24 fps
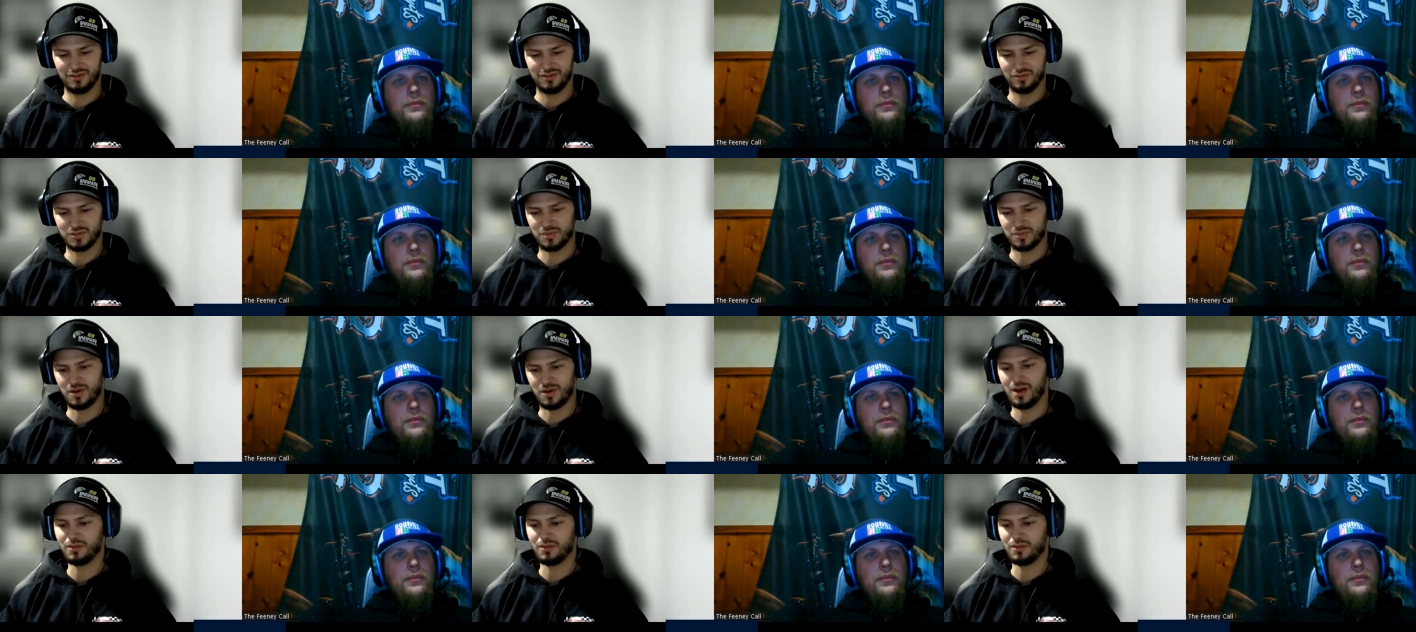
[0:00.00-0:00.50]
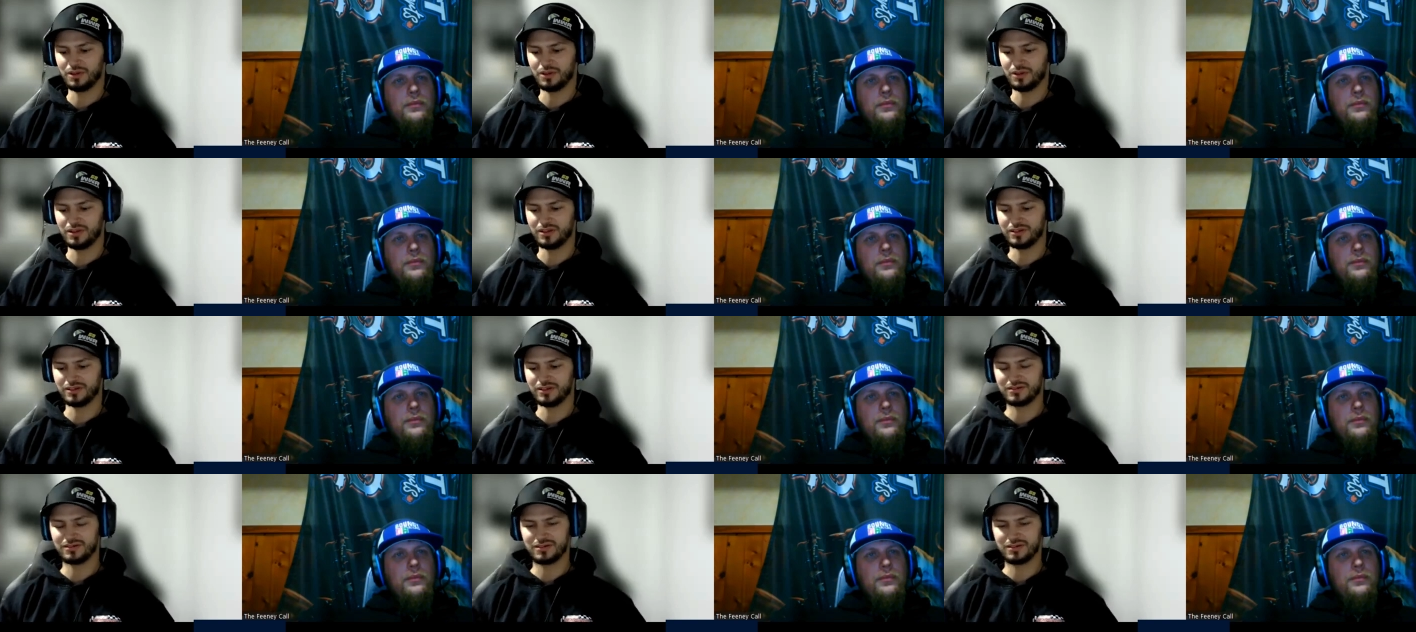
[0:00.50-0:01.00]
Speaker 1: was probably
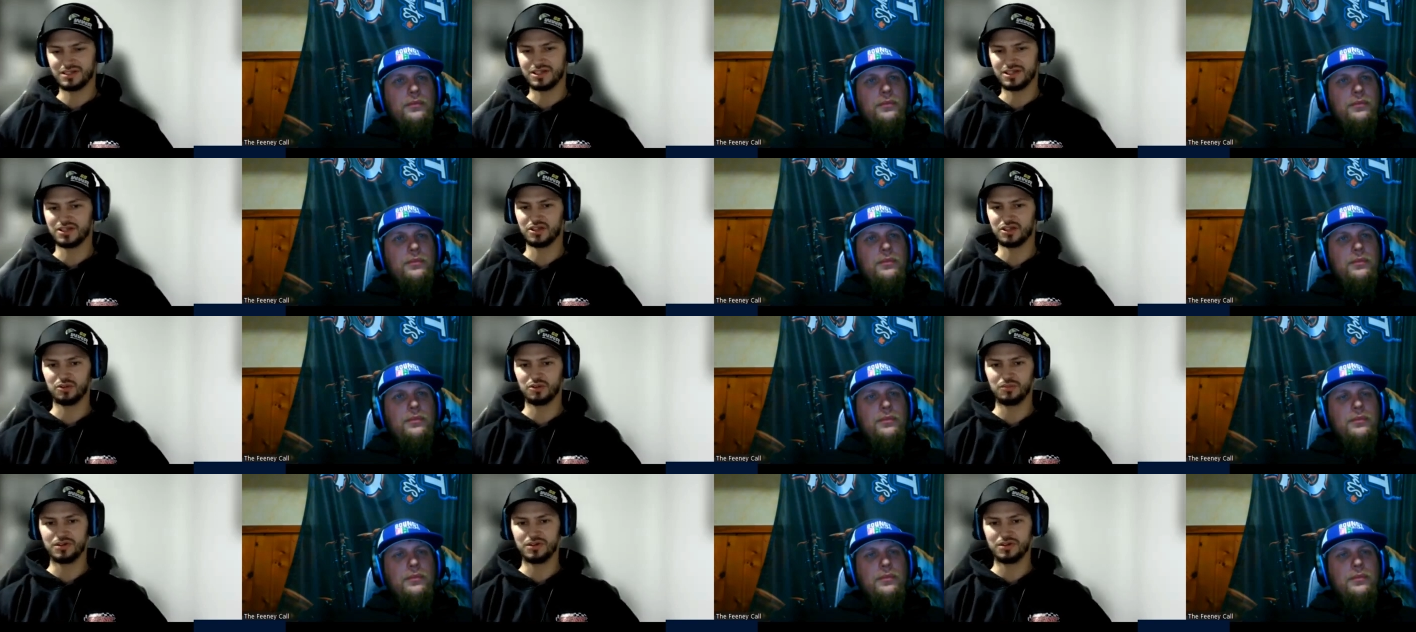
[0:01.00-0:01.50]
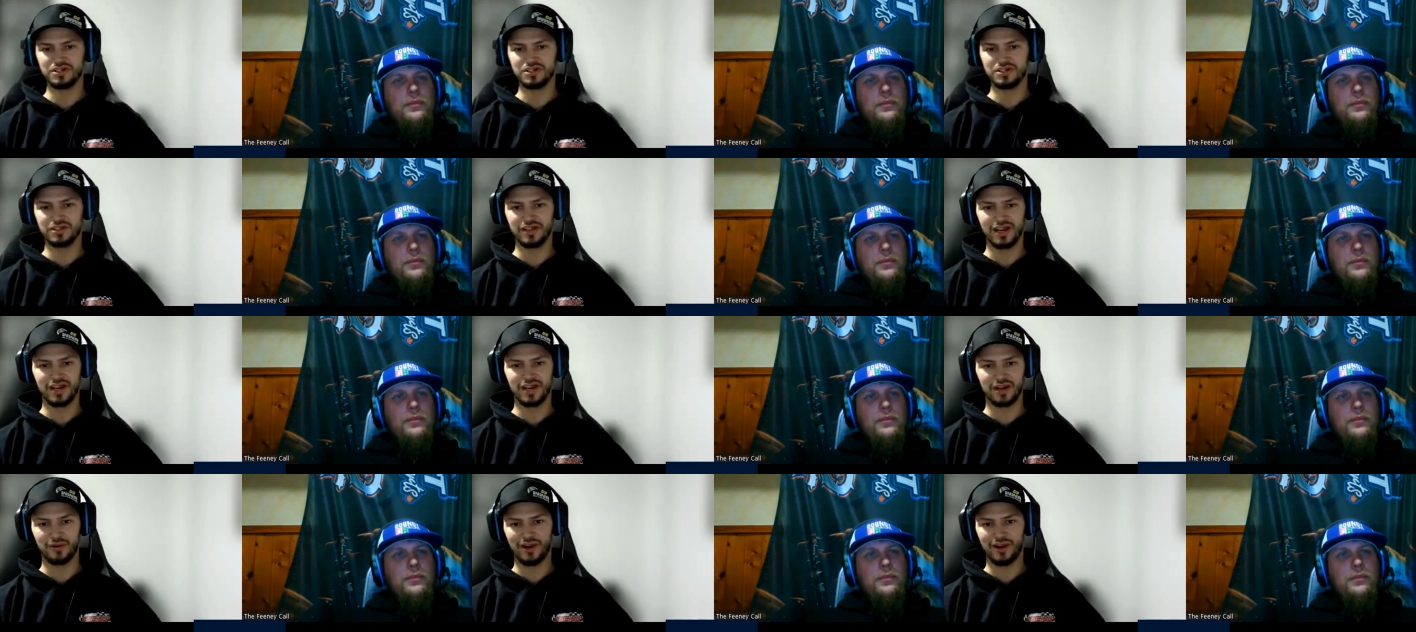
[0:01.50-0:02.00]
the TQ
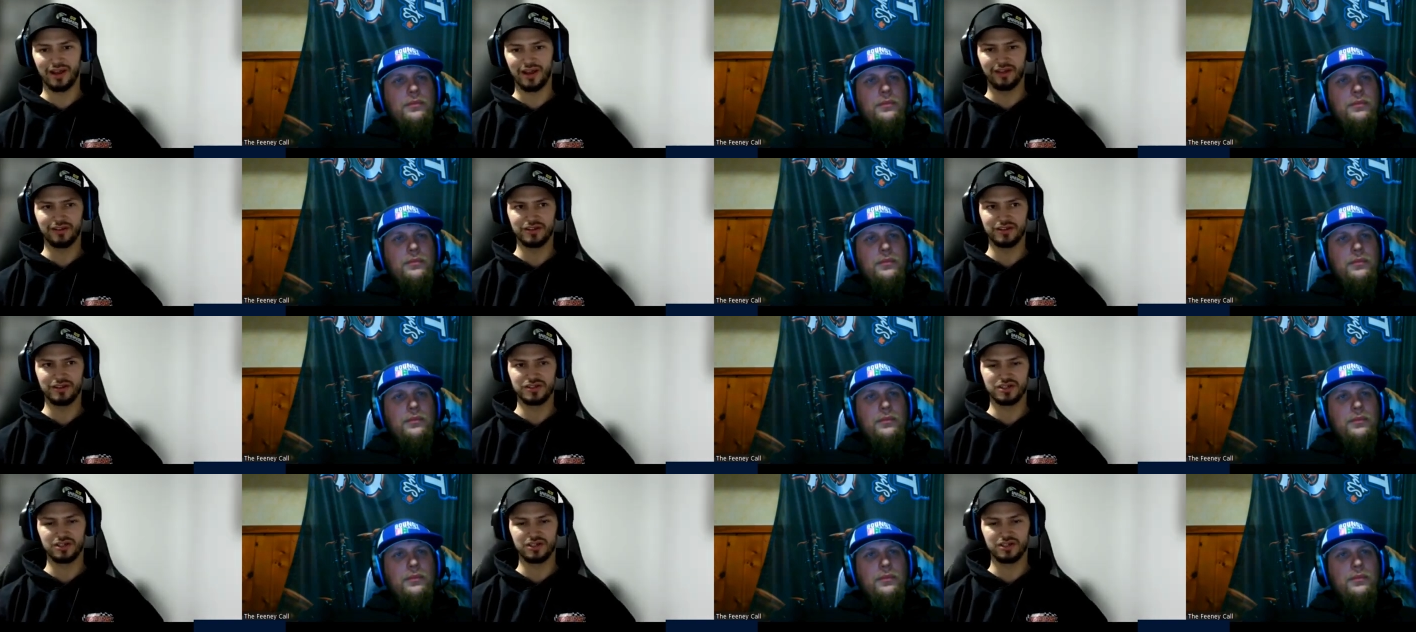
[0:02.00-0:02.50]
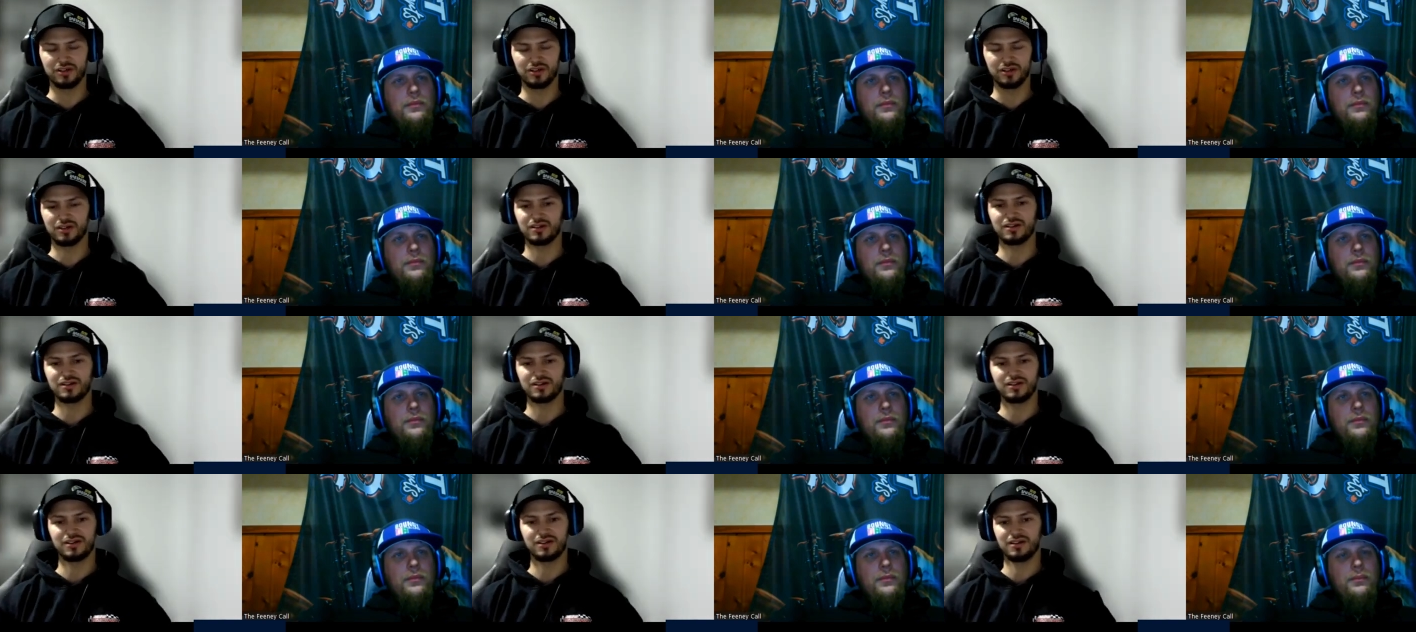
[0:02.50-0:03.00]
midget that I ran this
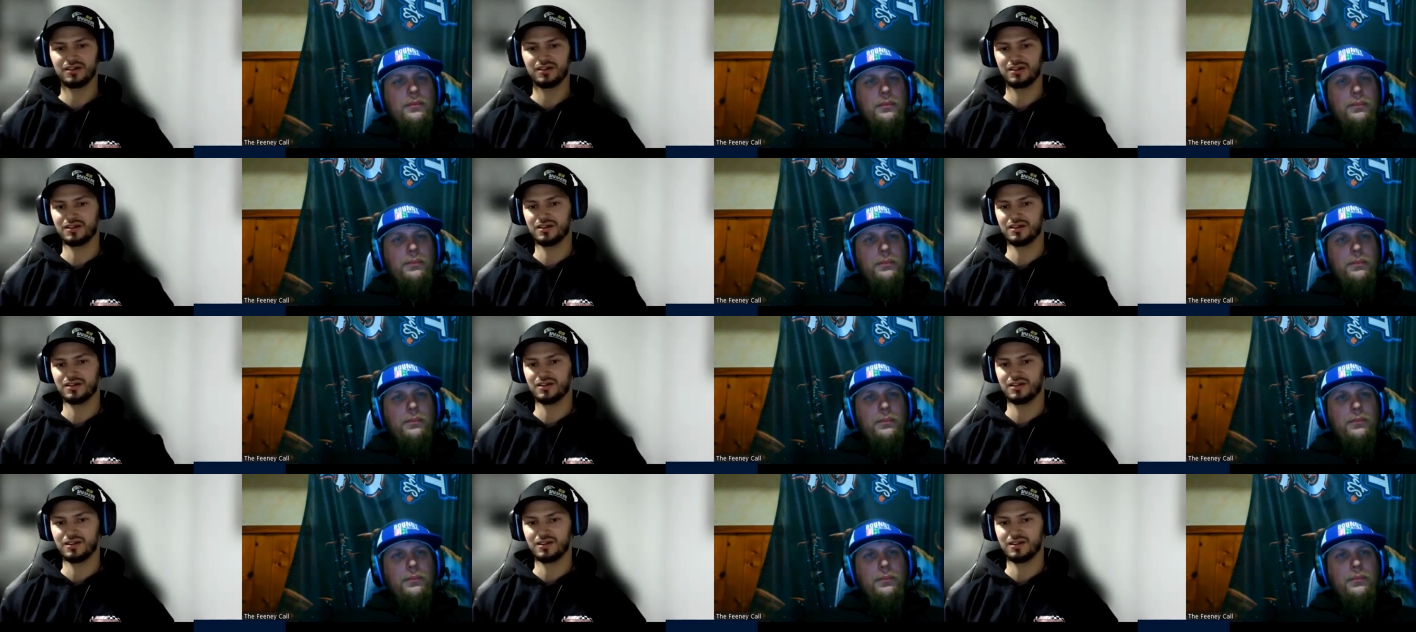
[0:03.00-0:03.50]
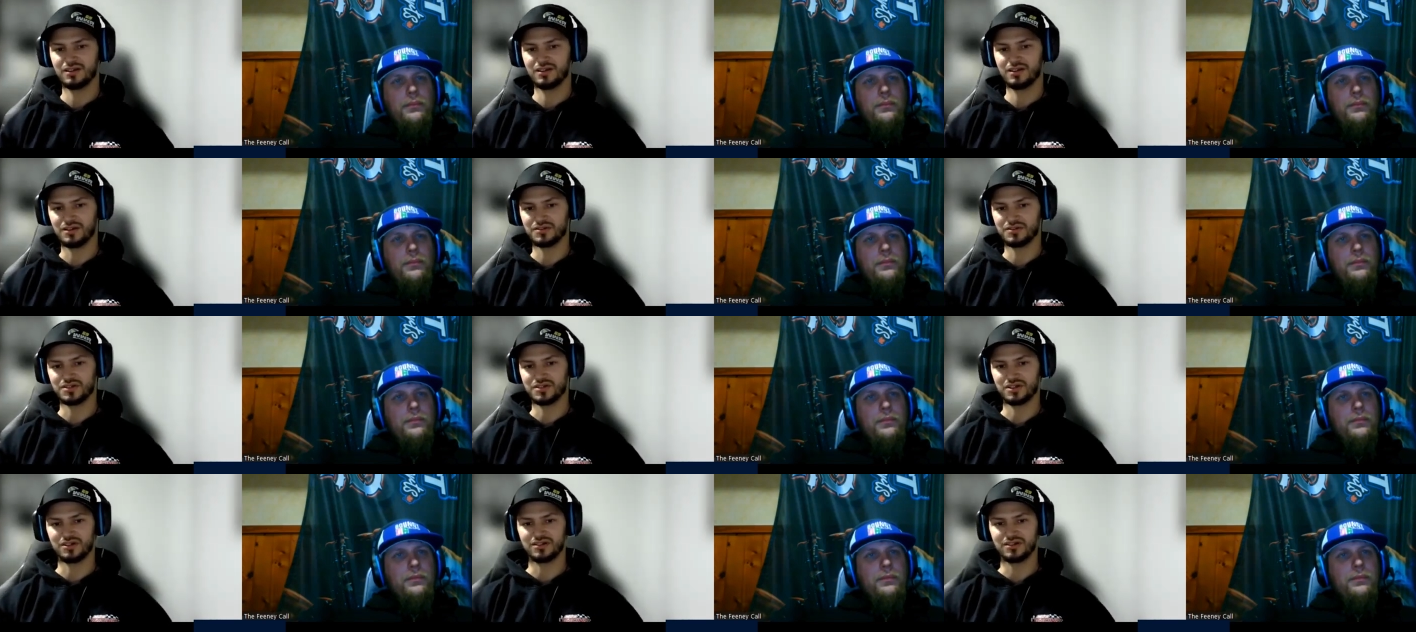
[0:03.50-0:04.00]
year. That
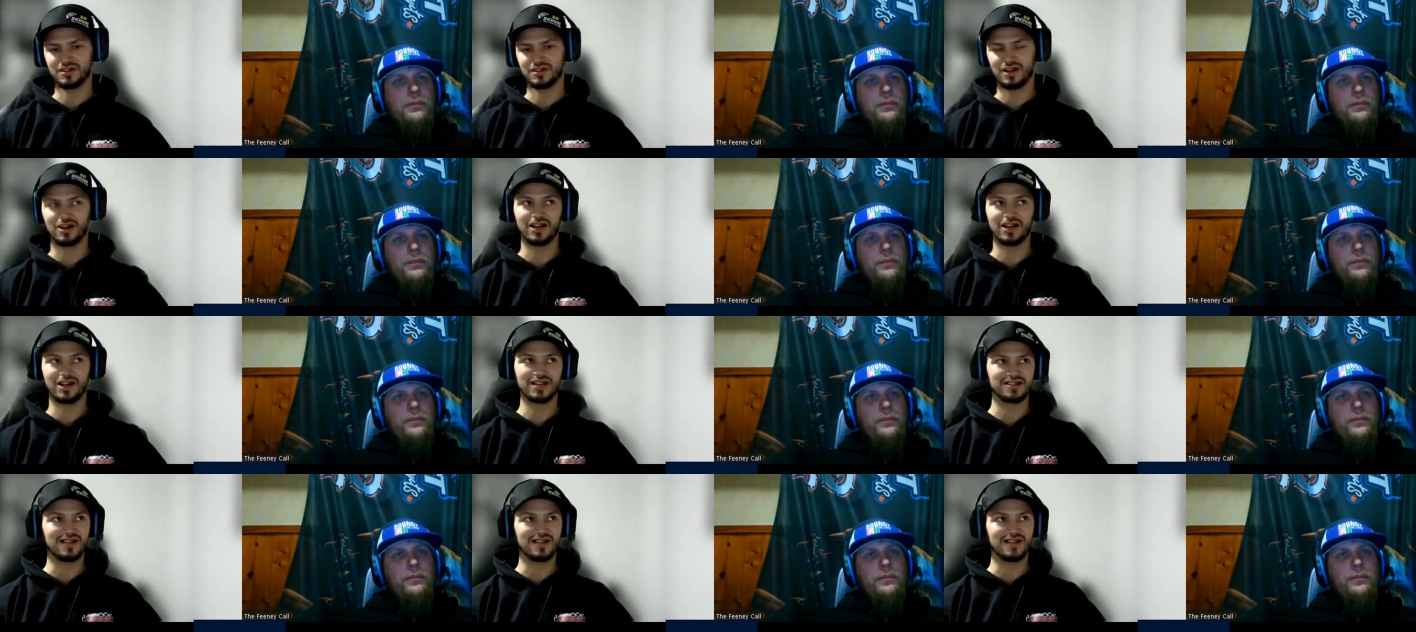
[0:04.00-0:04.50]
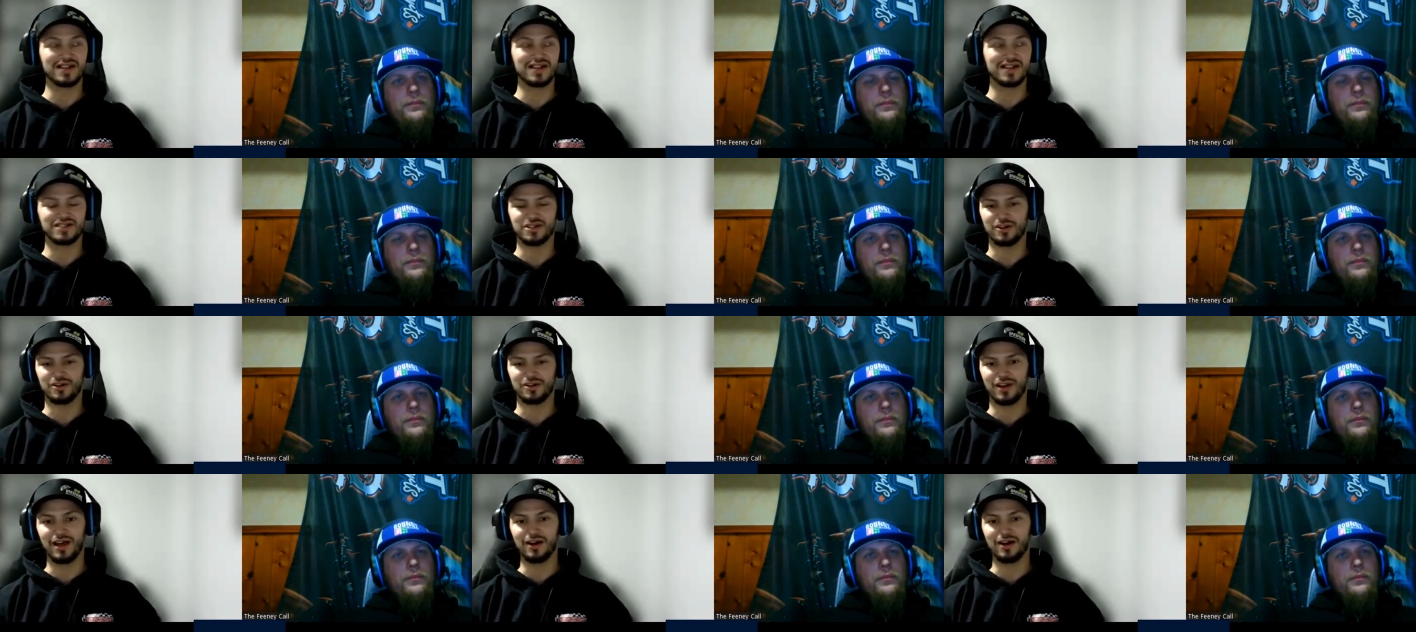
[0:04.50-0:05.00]
was a good, or I guess
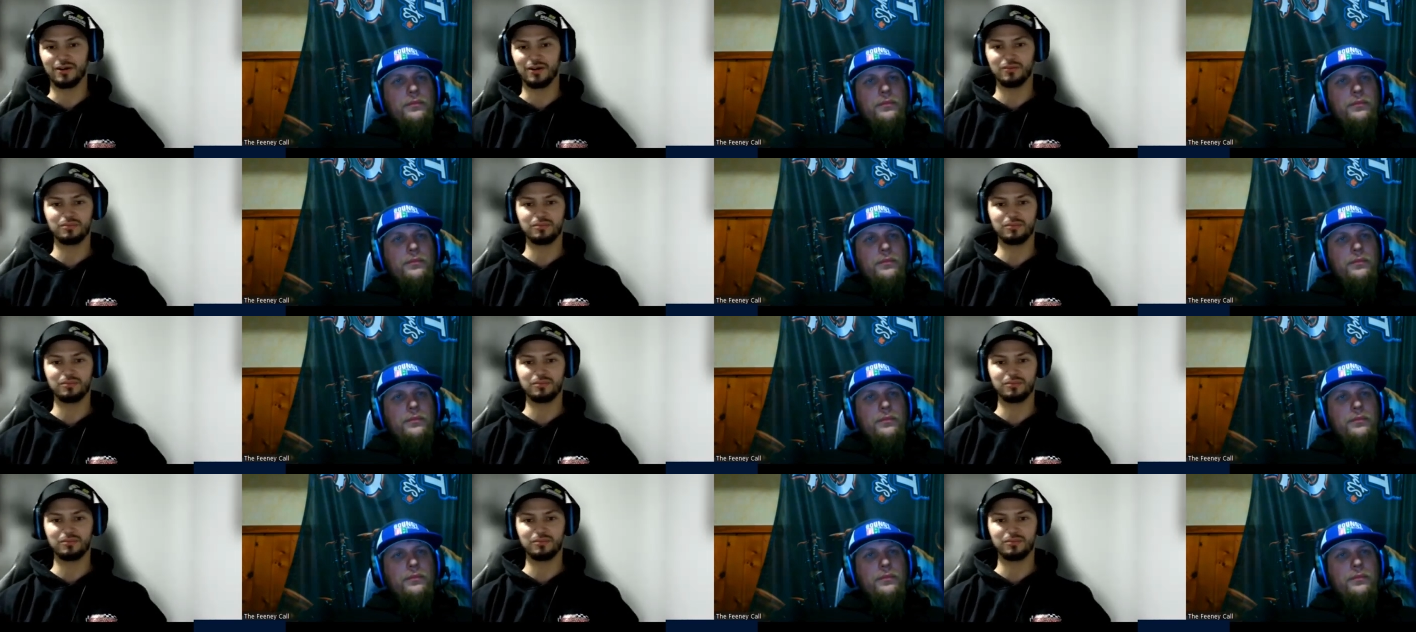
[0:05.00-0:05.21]
last year now,